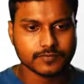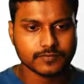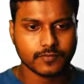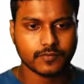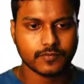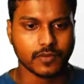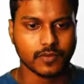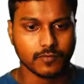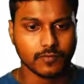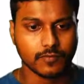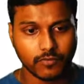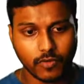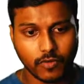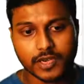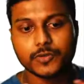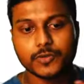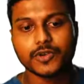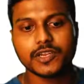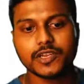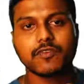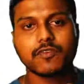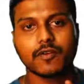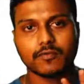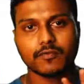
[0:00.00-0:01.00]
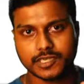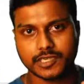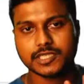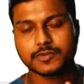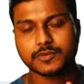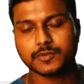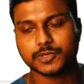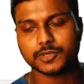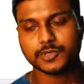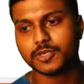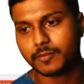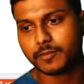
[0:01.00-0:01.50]
For uniform distribution
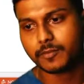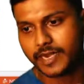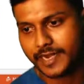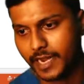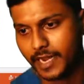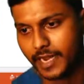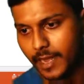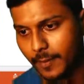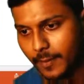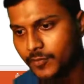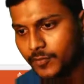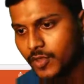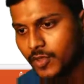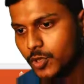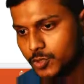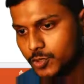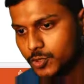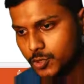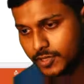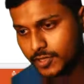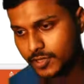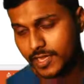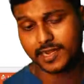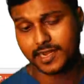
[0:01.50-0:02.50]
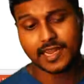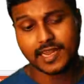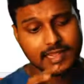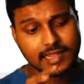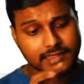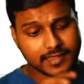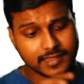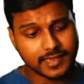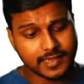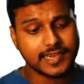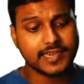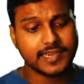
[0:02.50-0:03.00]
of data, so that the
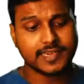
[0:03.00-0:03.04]
data